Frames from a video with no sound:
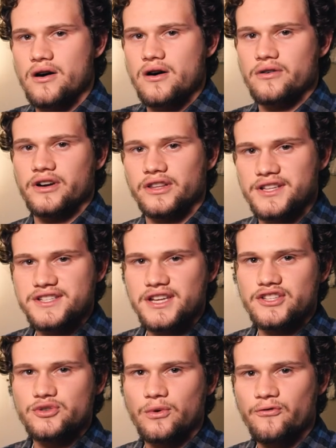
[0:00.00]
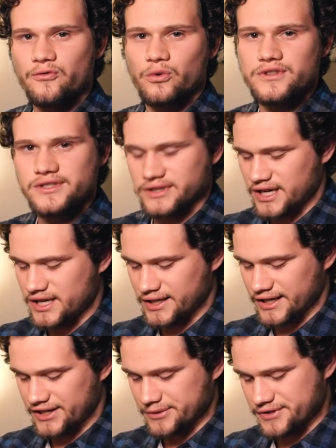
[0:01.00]
All right, let's get into our forced
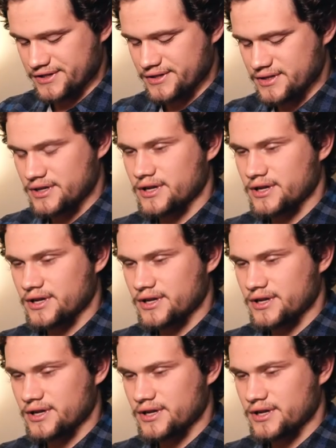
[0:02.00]
landing items.